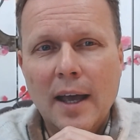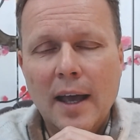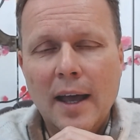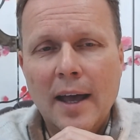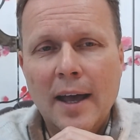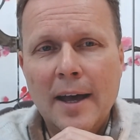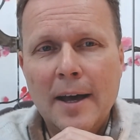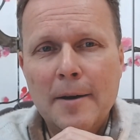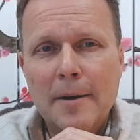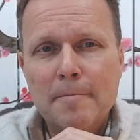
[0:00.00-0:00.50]

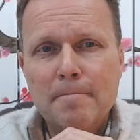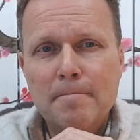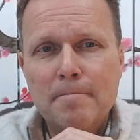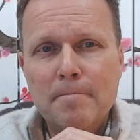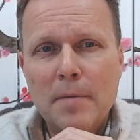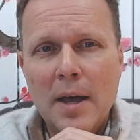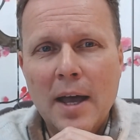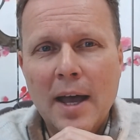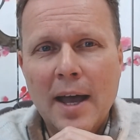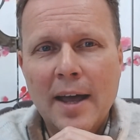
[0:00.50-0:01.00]

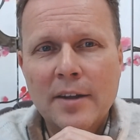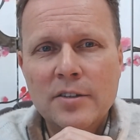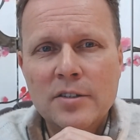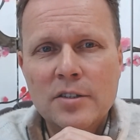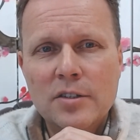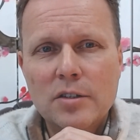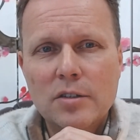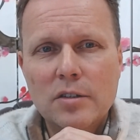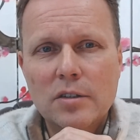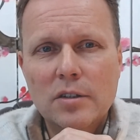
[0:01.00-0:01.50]

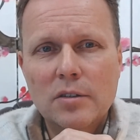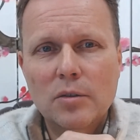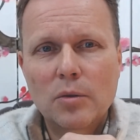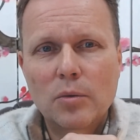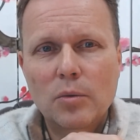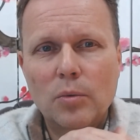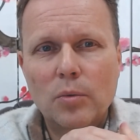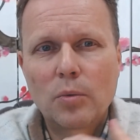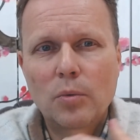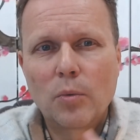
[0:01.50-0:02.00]
And
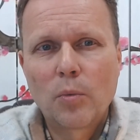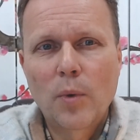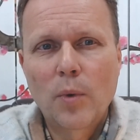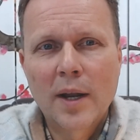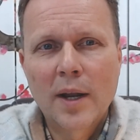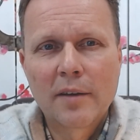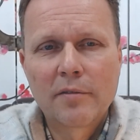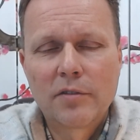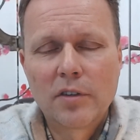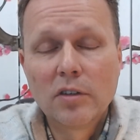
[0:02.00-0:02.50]

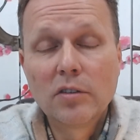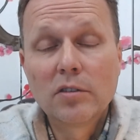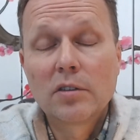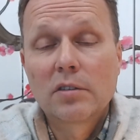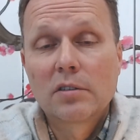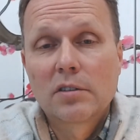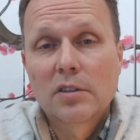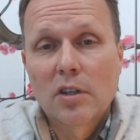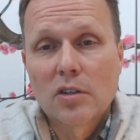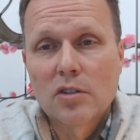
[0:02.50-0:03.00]
when I've done
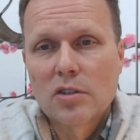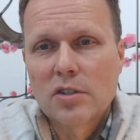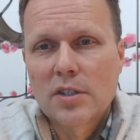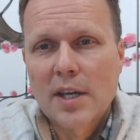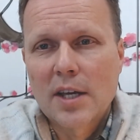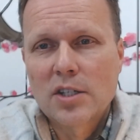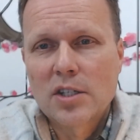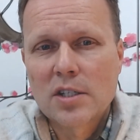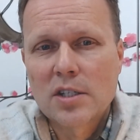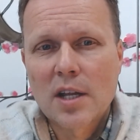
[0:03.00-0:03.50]

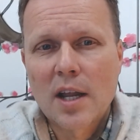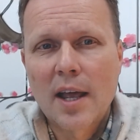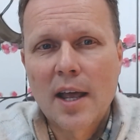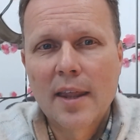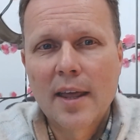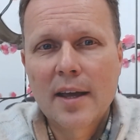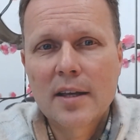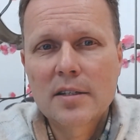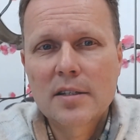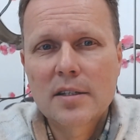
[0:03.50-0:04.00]
consultations like
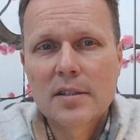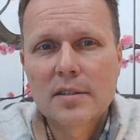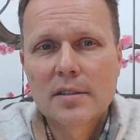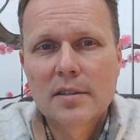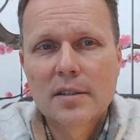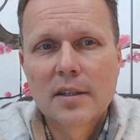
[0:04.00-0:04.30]
that,